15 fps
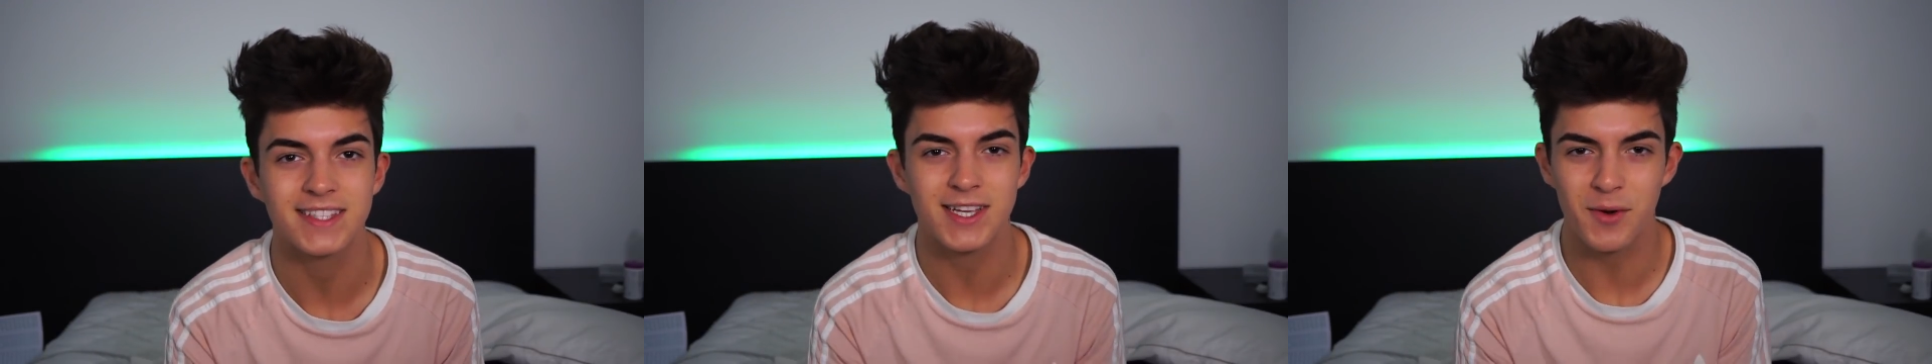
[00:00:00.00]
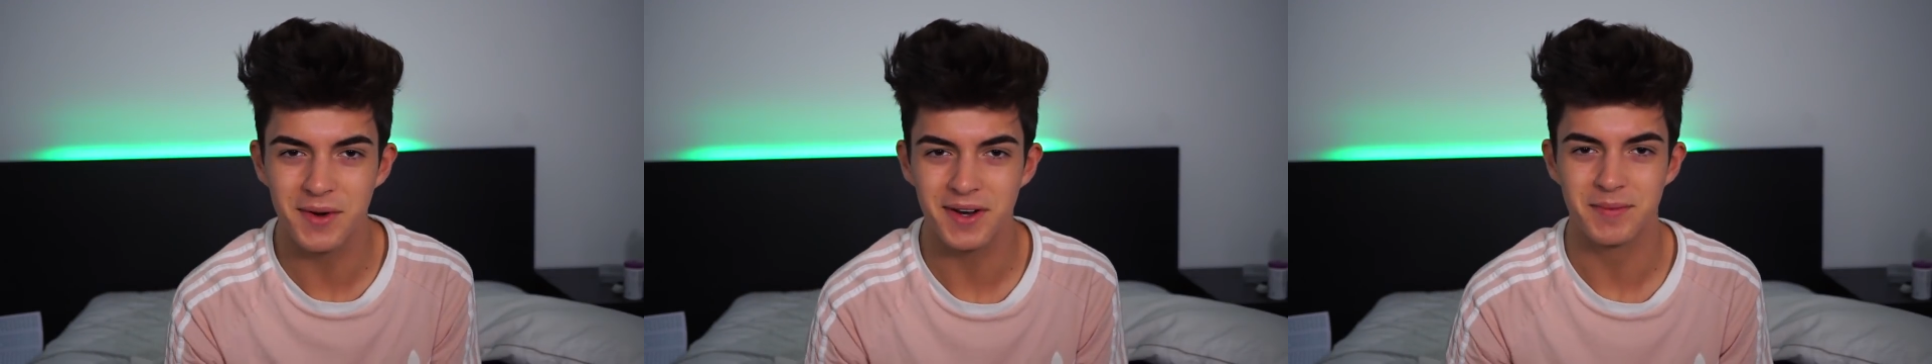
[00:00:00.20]

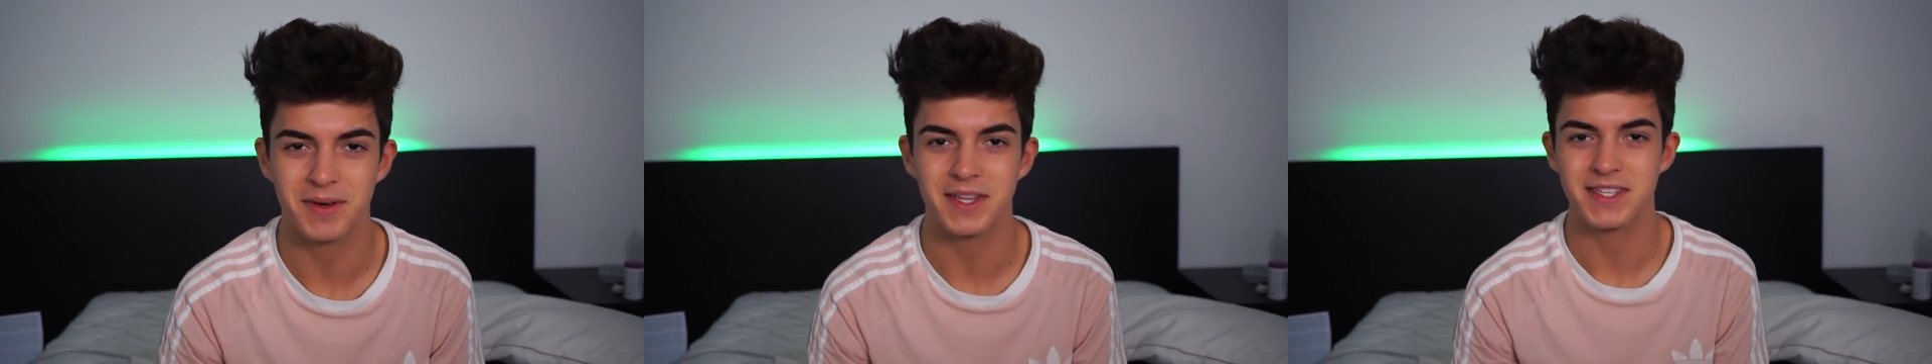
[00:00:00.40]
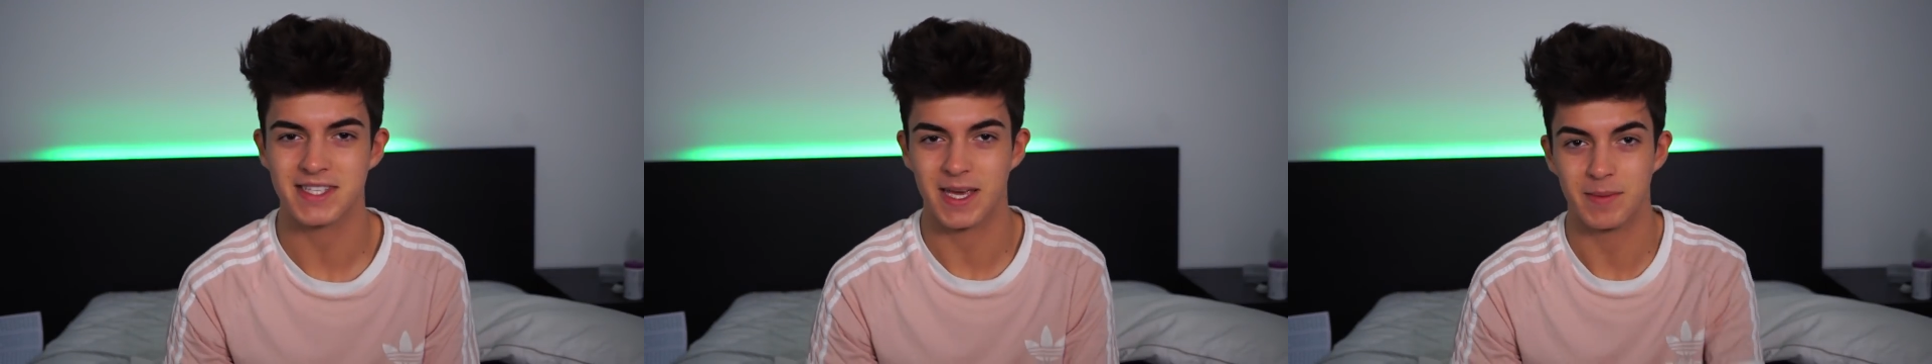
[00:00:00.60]
That's how we're going to
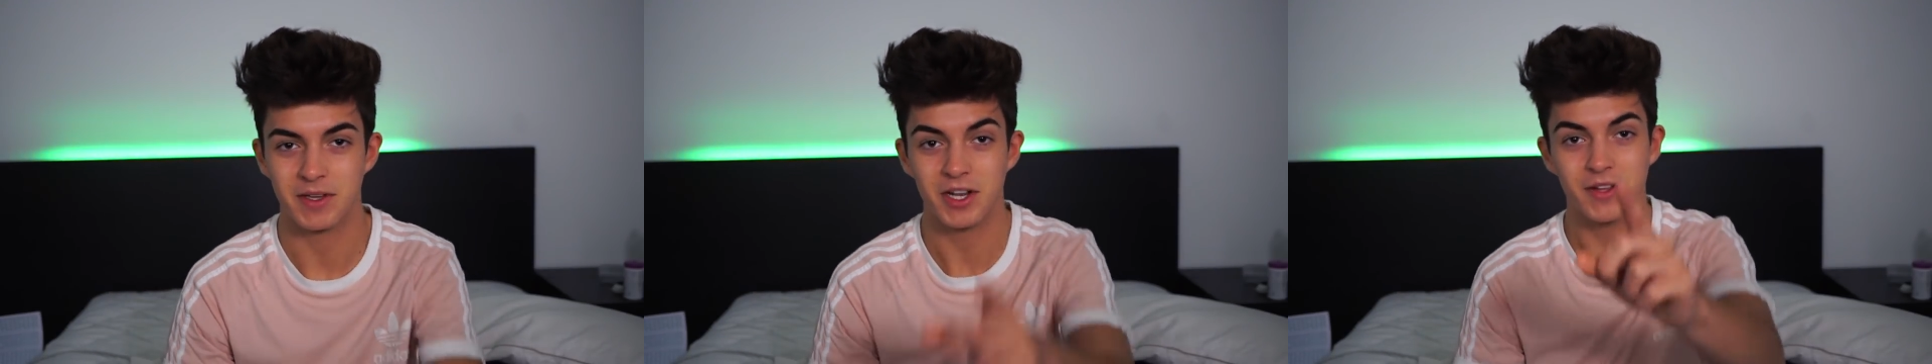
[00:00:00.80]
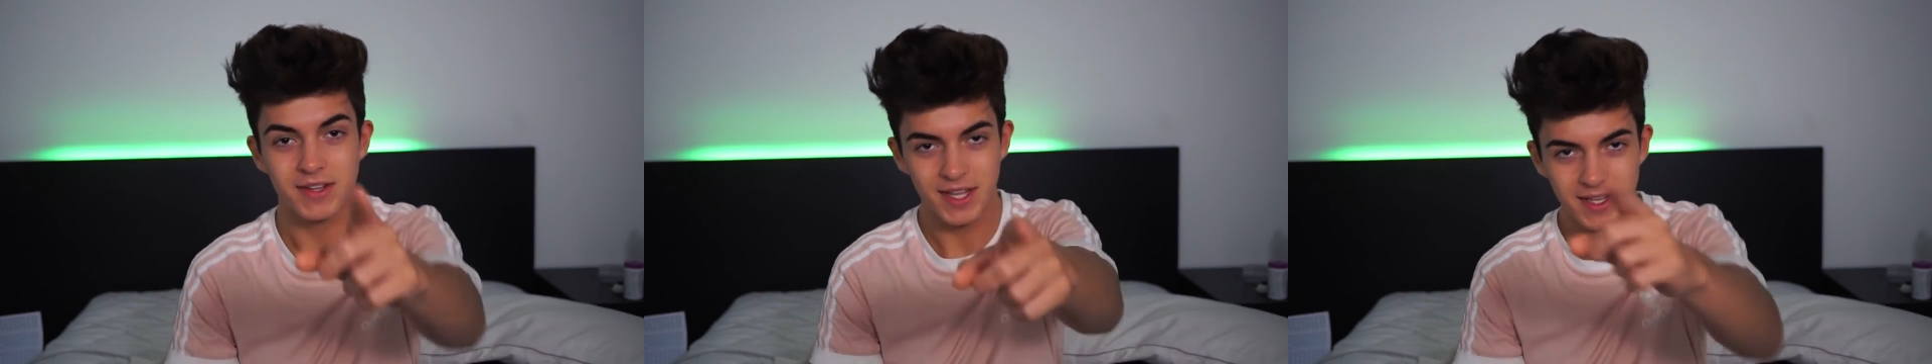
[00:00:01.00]
play this game,
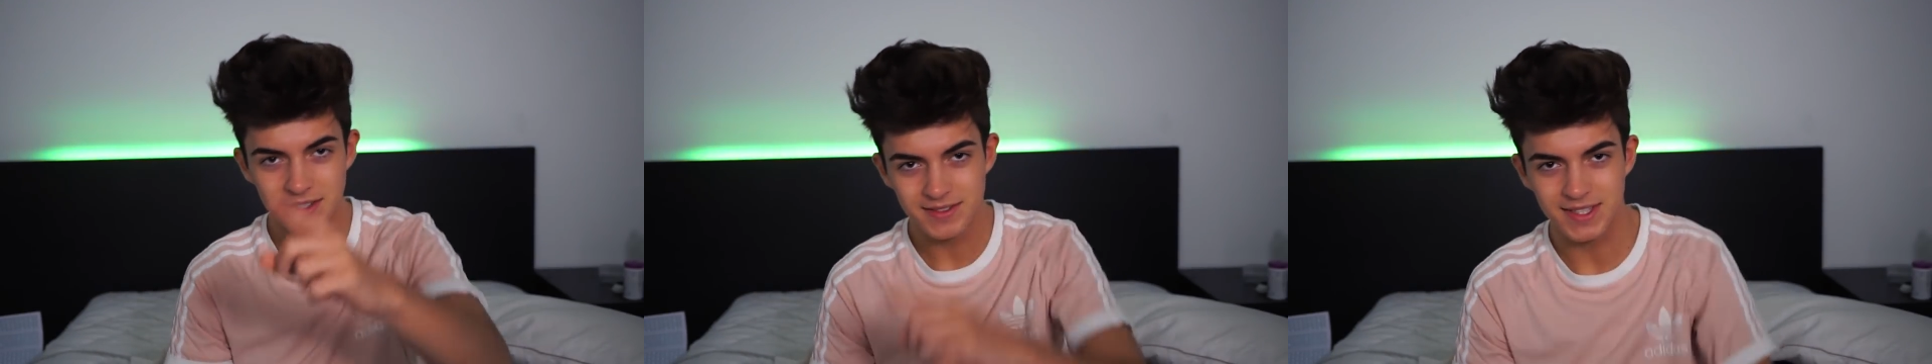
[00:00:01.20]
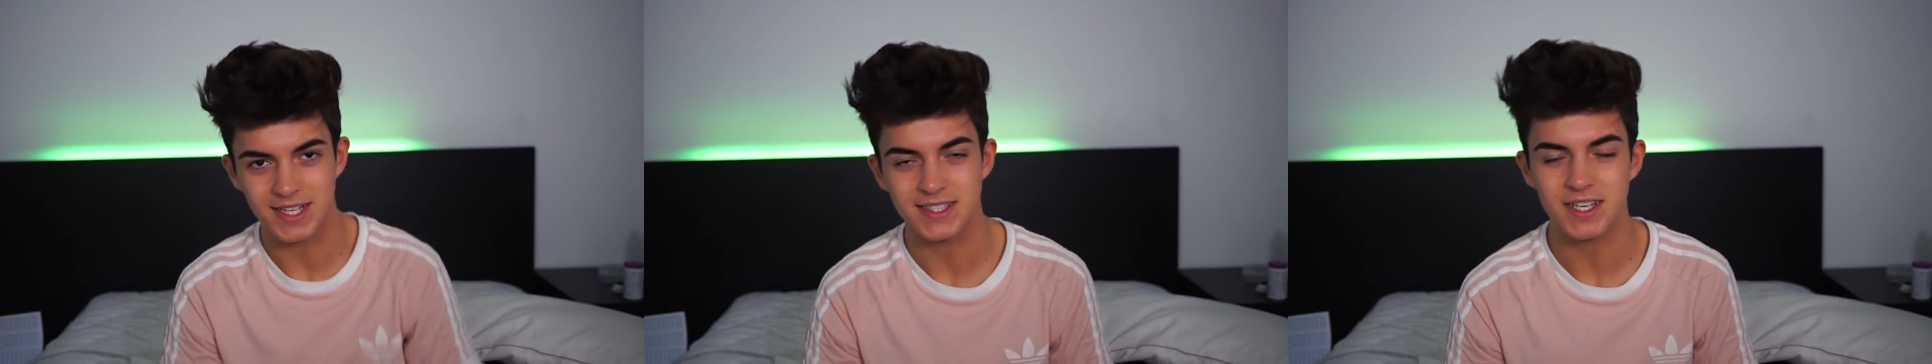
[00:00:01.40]
you know?
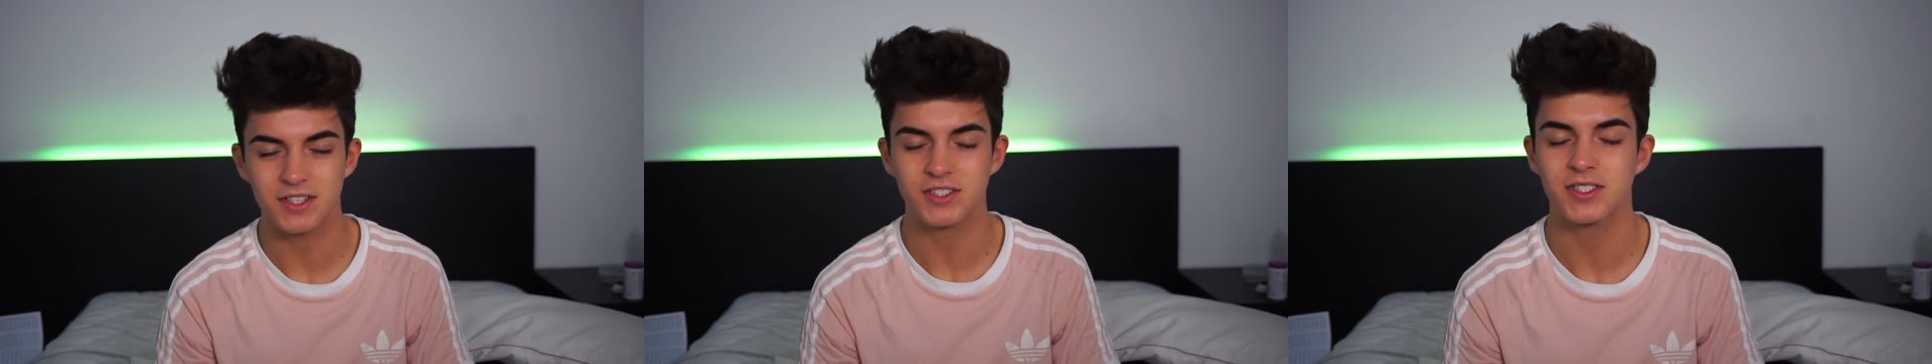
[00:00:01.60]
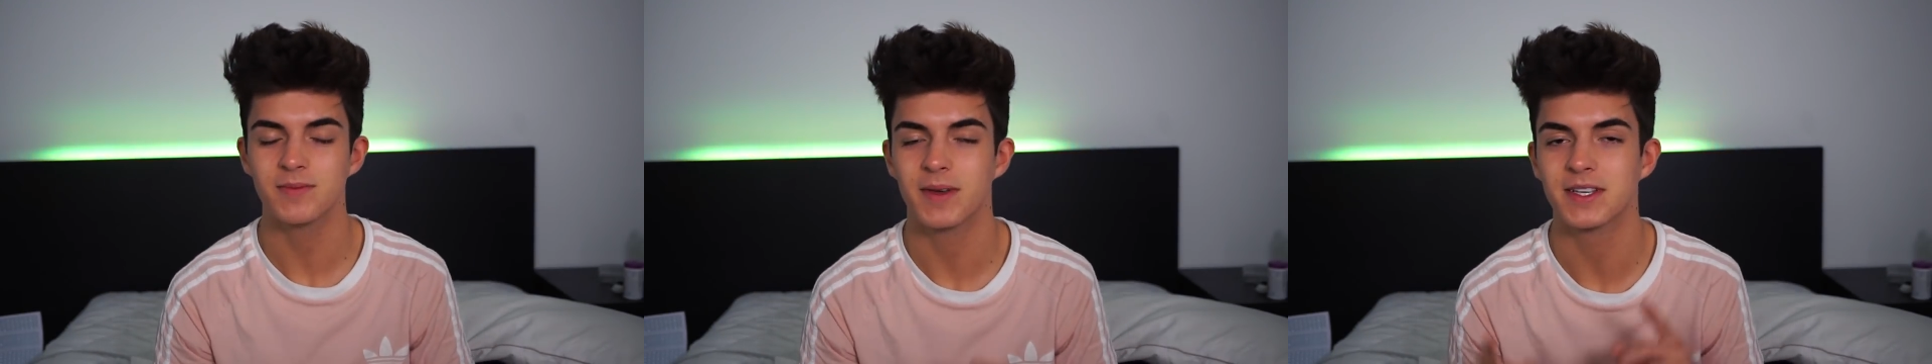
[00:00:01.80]
That
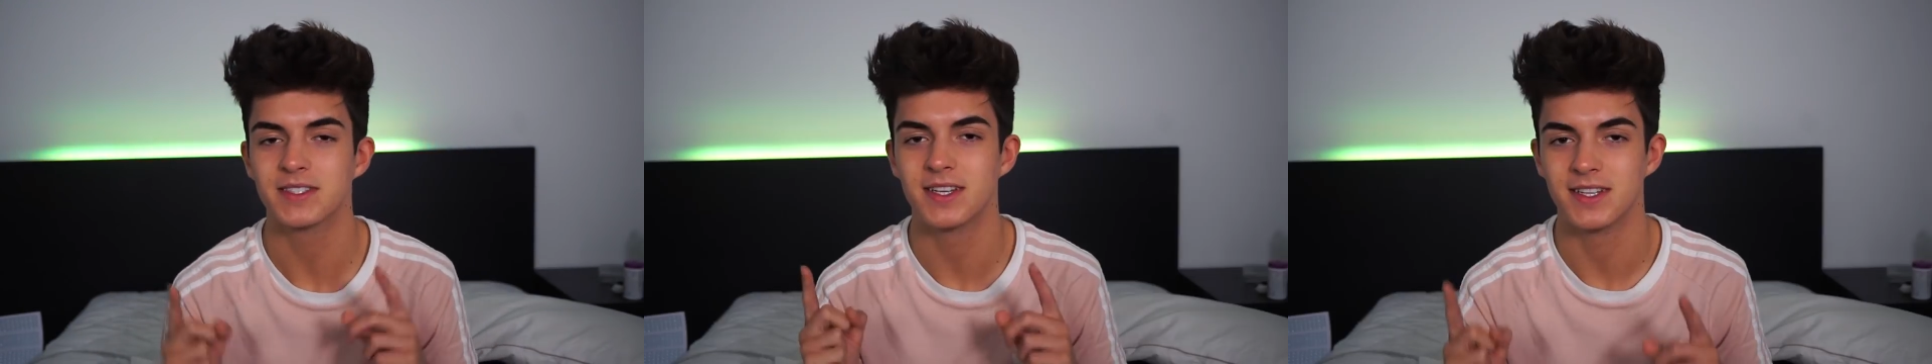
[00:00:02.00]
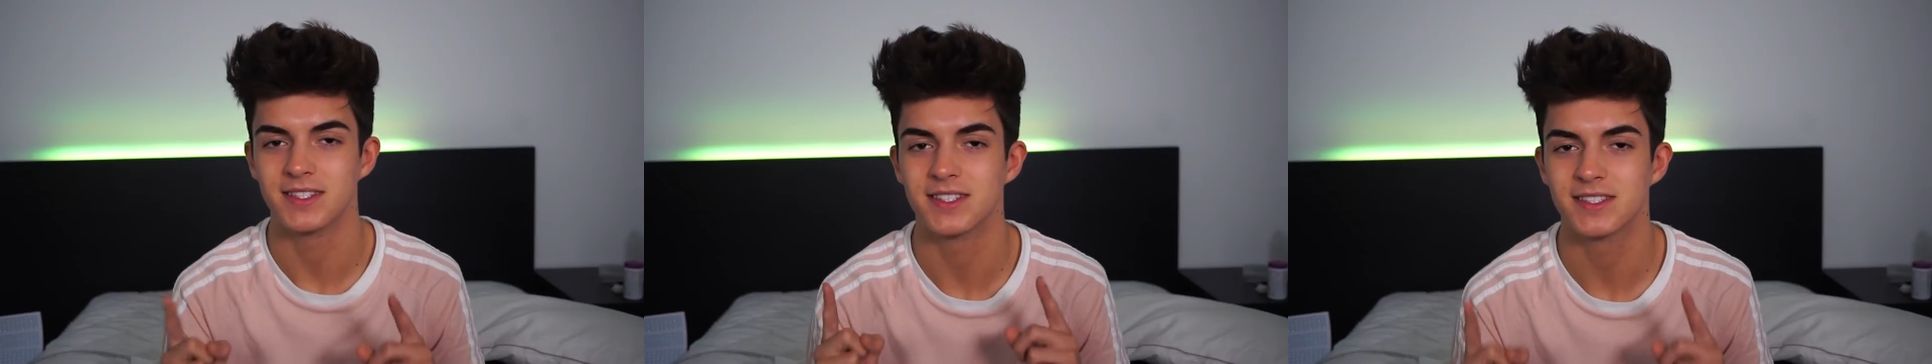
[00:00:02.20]
actually makes
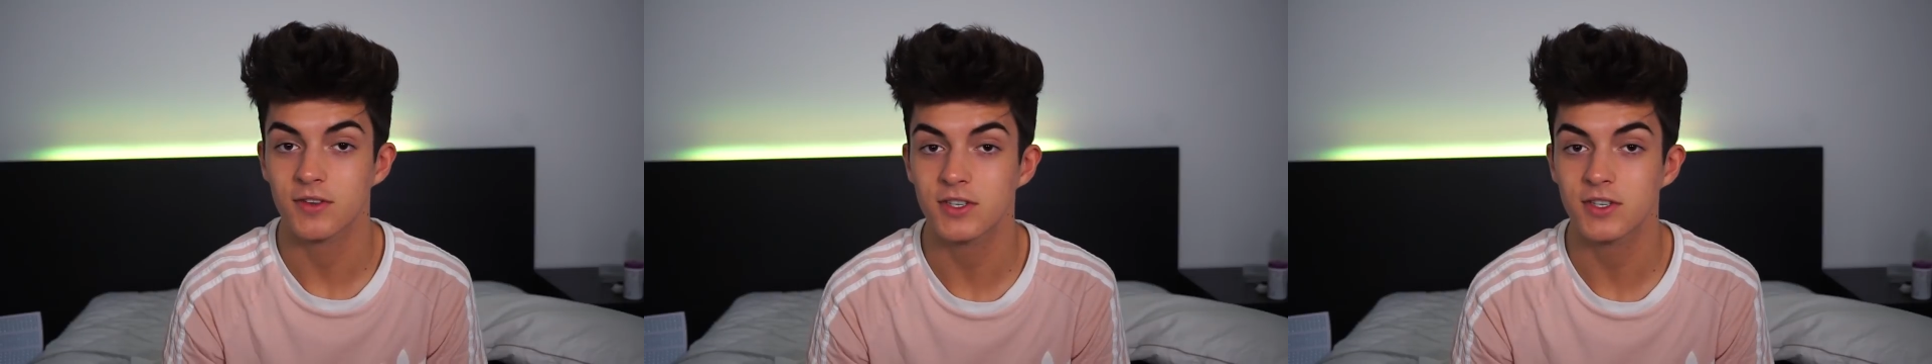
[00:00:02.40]
sense.